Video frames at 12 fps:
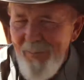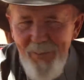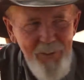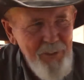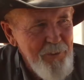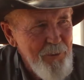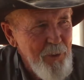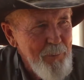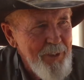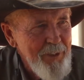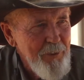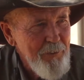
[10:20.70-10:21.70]
We were in
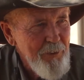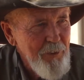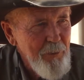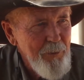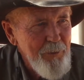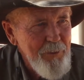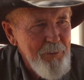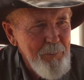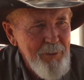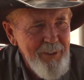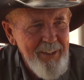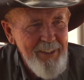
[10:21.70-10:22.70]
Germany years ago doing some
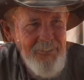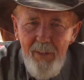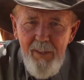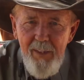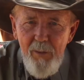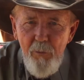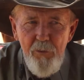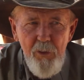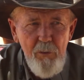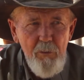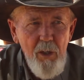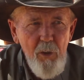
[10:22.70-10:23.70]
clinics. It was
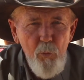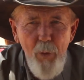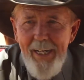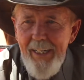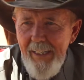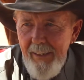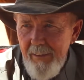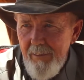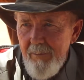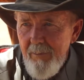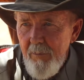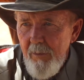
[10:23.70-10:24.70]
a reining,
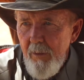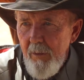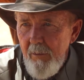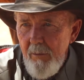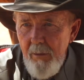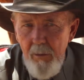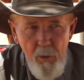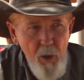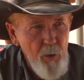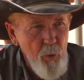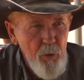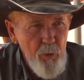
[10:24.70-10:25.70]

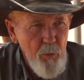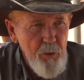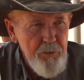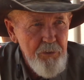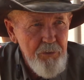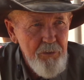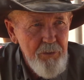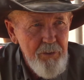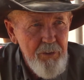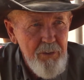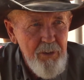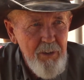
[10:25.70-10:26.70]
all quarter horses.
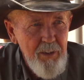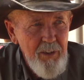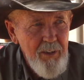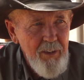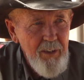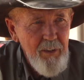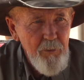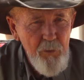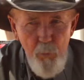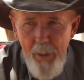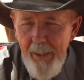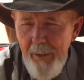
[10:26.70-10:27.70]
It was a
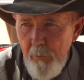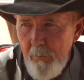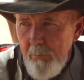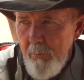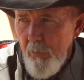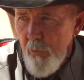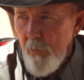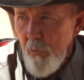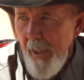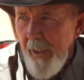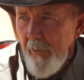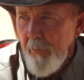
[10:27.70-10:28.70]
reining
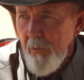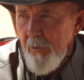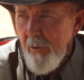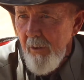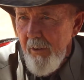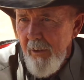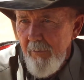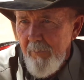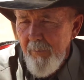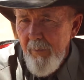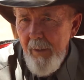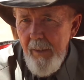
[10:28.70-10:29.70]
training facility.
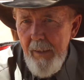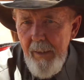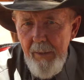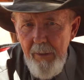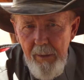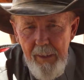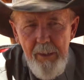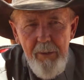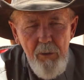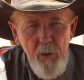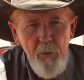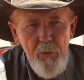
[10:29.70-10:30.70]
And the lady
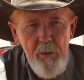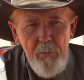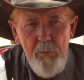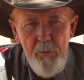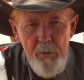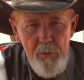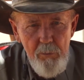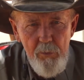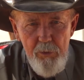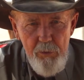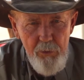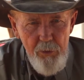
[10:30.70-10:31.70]
that owned it
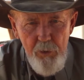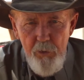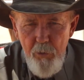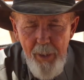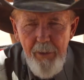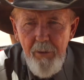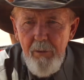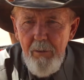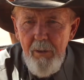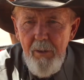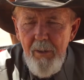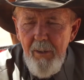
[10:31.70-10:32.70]
she was a good trainer.
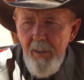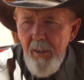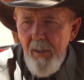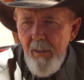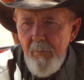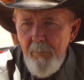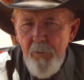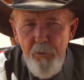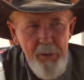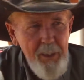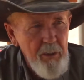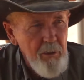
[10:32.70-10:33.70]
And
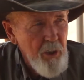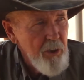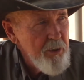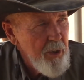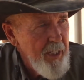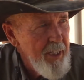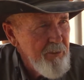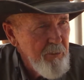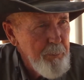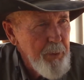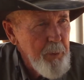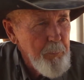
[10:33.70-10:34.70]
she had a large class
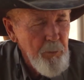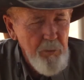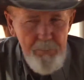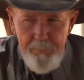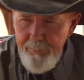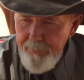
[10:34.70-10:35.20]
of people.